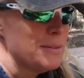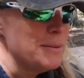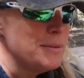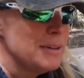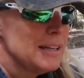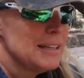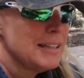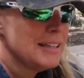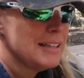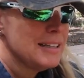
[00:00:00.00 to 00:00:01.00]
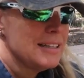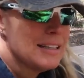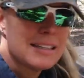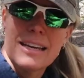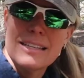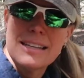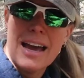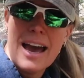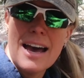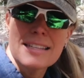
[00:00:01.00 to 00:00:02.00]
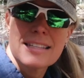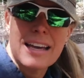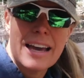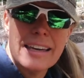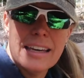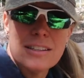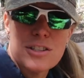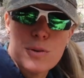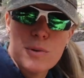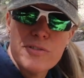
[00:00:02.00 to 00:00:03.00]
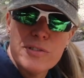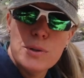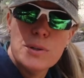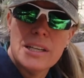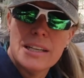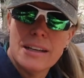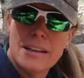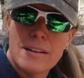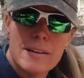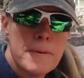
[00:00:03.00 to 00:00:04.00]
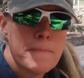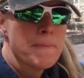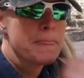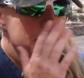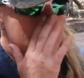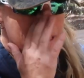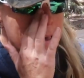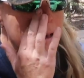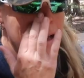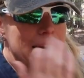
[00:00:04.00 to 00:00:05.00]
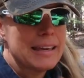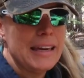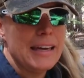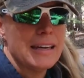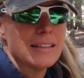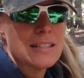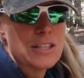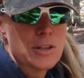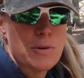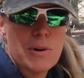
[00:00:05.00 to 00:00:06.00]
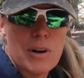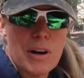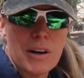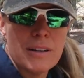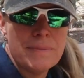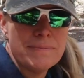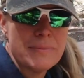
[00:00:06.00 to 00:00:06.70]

you ask, I can't store food in here. I can't store